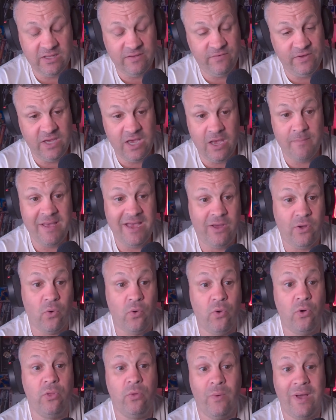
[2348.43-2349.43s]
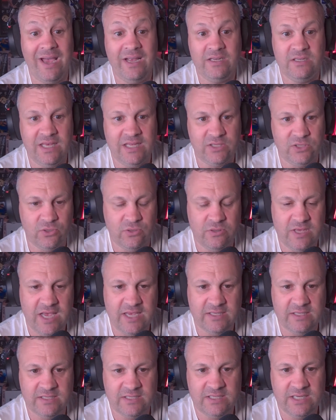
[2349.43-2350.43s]
If you go back all the way to that
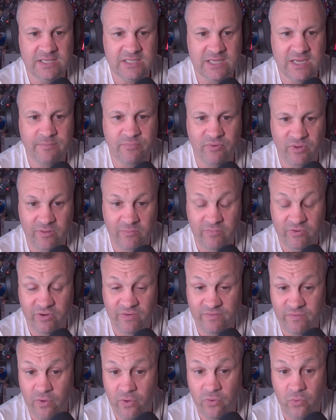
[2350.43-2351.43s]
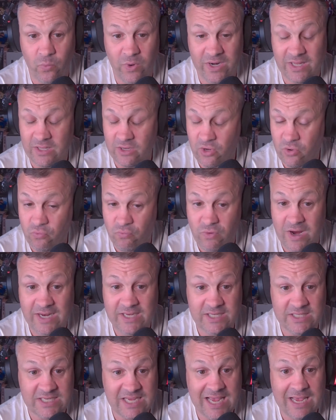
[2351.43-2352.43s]
2016 preliminary final, one of the
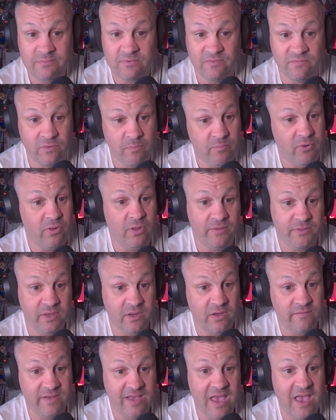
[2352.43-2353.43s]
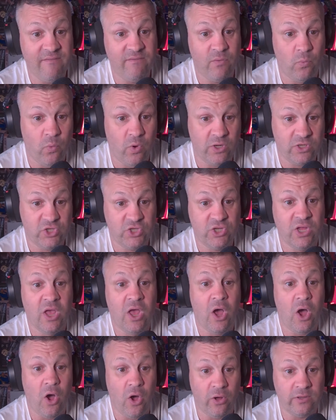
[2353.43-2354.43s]
greatest games of football I think I've ever watched
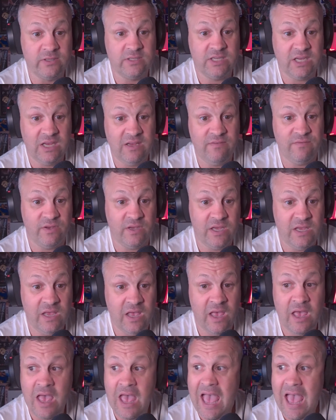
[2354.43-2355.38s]
on TV,